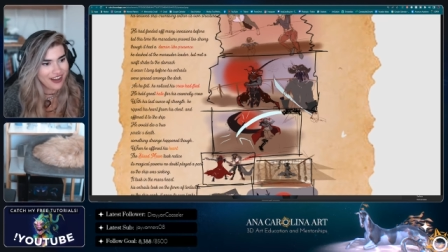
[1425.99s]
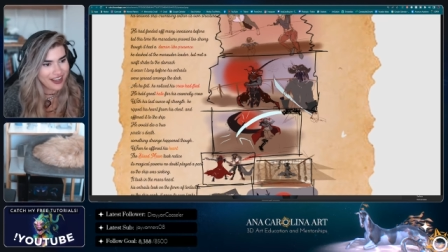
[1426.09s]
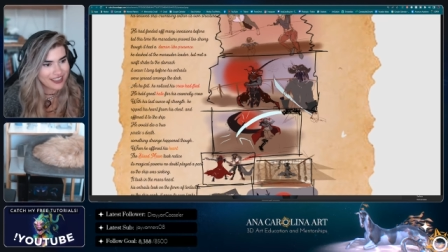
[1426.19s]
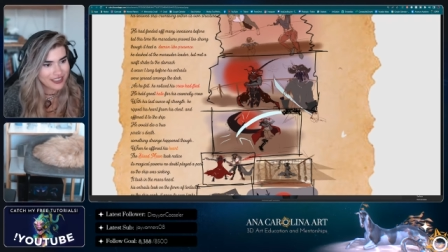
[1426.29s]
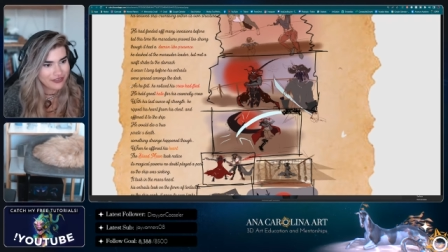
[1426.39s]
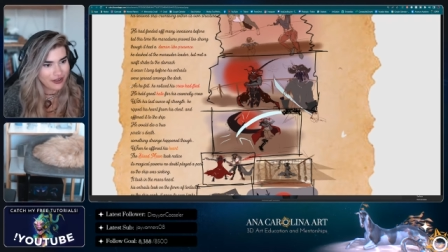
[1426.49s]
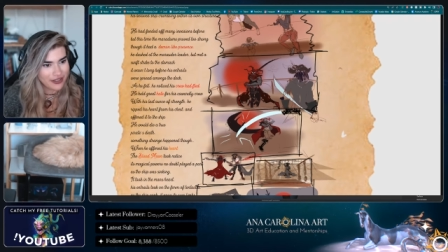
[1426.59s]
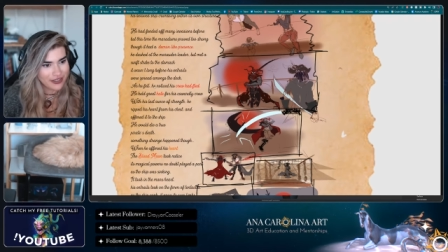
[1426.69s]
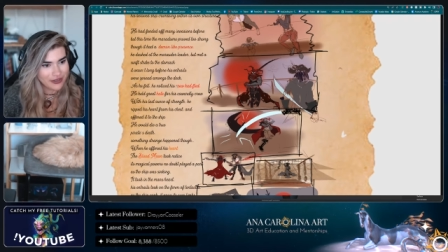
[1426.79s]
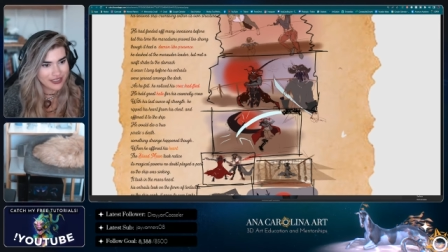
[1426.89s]
As he
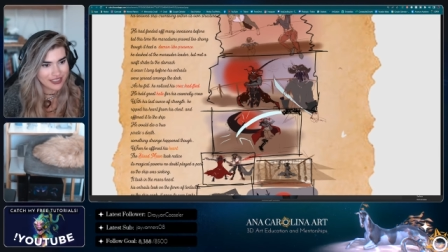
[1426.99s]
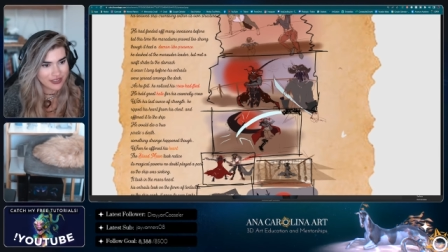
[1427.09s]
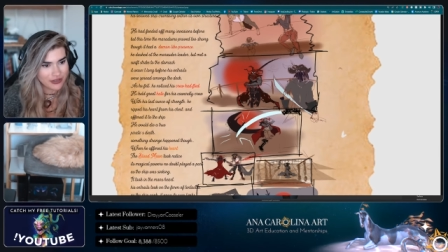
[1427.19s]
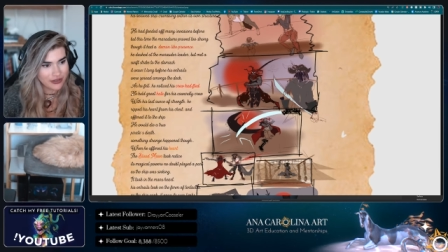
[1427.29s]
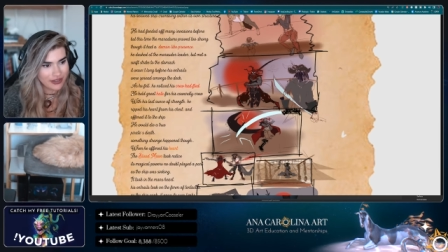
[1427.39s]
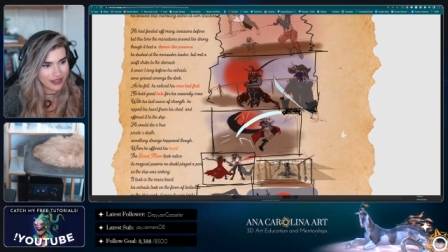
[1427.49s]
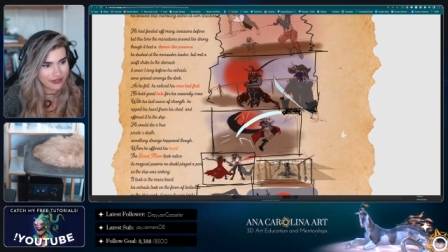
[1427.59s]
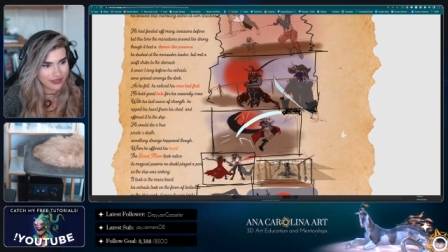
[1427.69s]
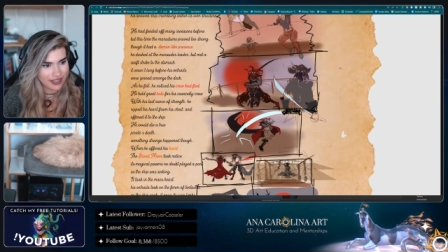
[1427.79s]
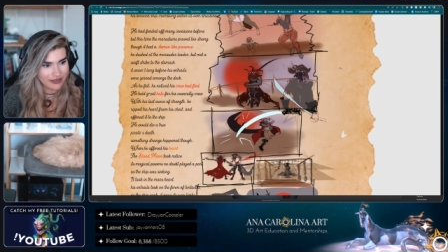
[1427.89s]
fell, he noticed his crew
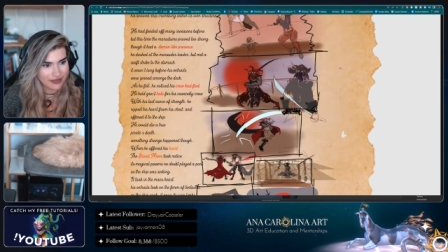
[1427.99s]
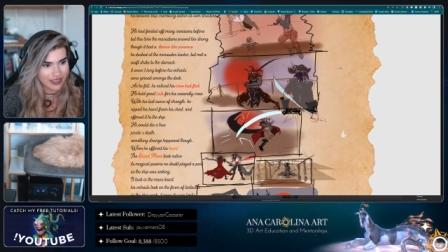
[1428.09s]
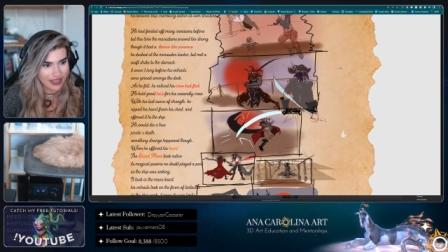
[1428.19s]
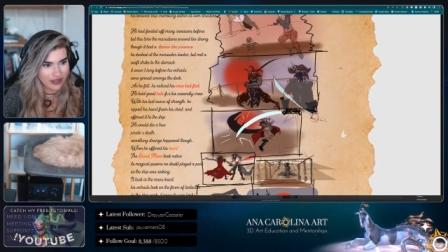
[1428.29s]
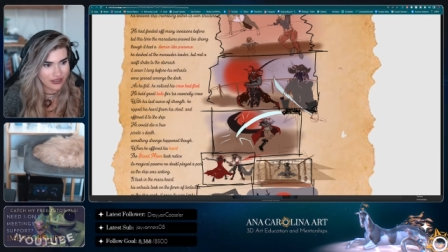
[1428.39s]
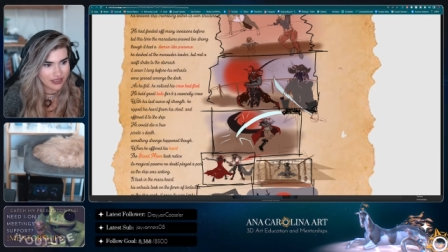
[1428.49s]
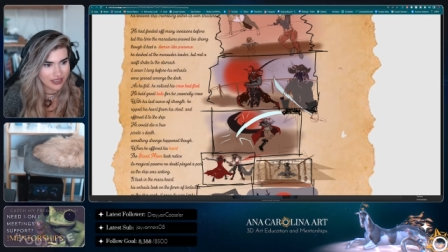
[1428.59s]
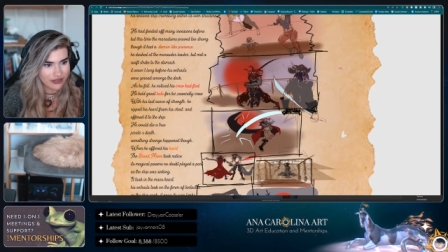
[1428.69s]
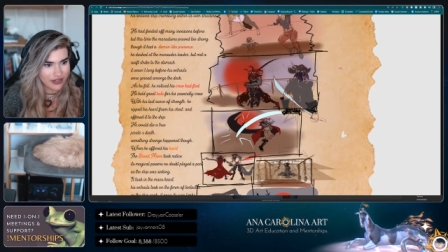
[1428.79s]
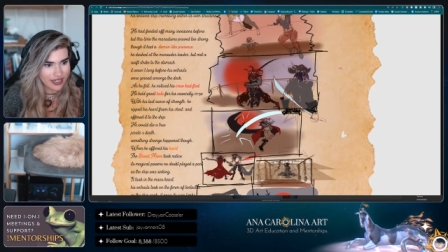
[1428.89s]
had fled. He
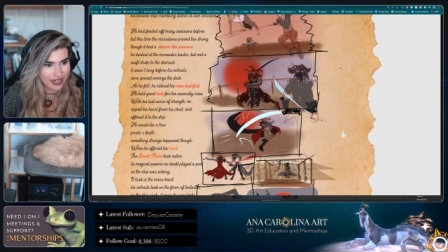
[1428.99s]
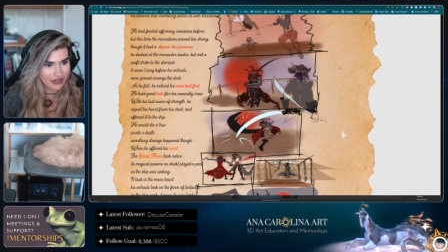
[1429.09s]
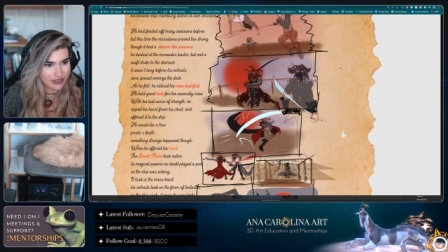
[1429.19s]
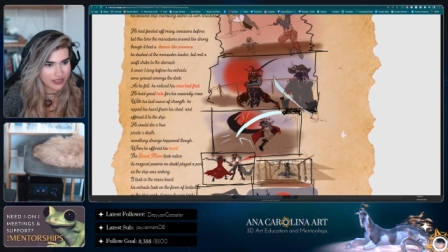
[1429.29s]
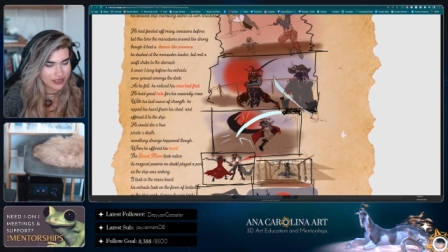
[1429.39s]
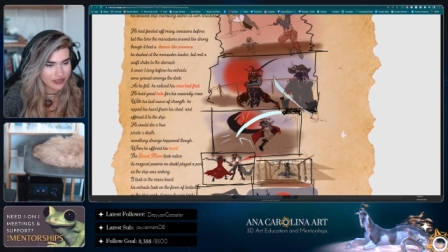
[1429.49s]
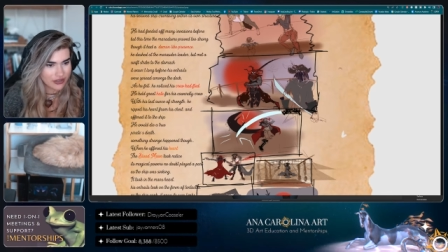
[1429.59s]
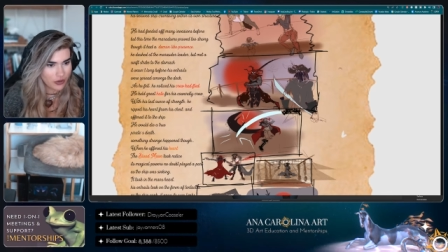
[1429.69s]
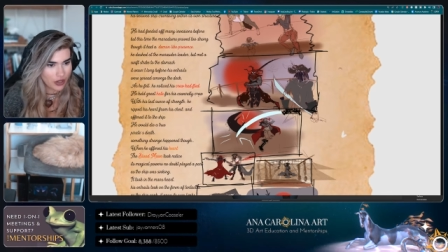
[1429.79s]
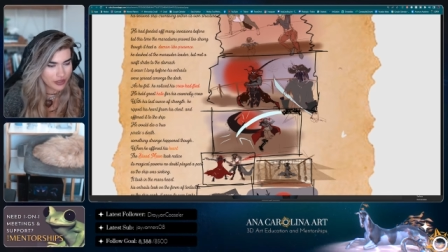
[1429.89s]
held great hate for this
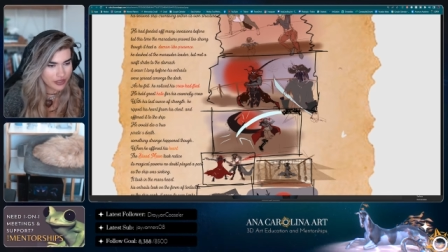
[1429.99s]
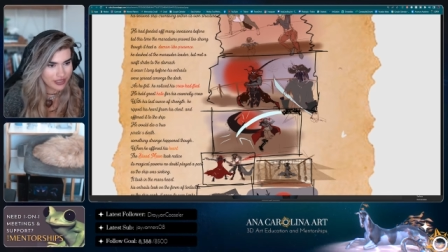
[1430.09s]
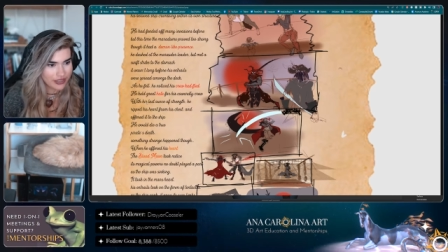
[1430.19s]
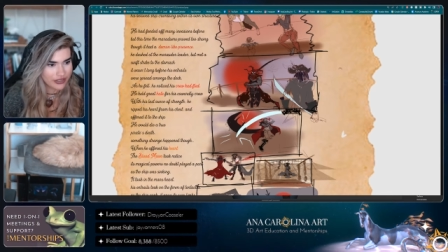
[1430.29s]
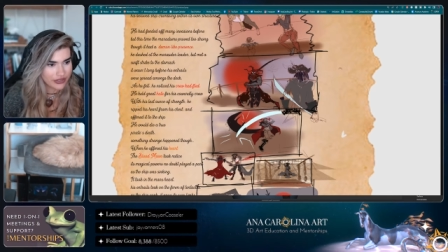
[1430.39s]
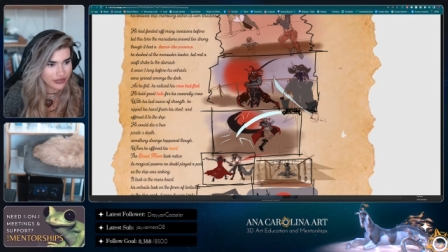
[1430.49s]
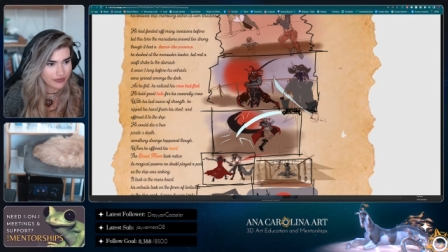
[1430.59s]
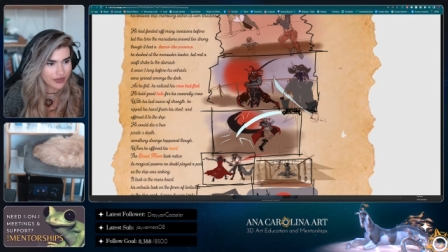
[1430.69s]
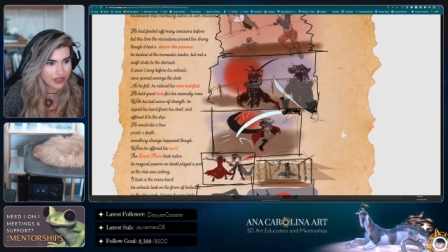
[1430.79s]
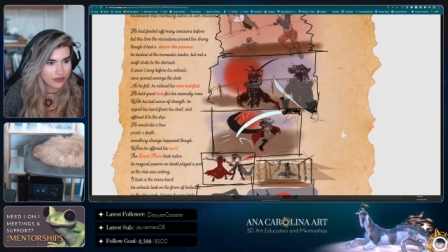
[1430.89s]
cowardly crew.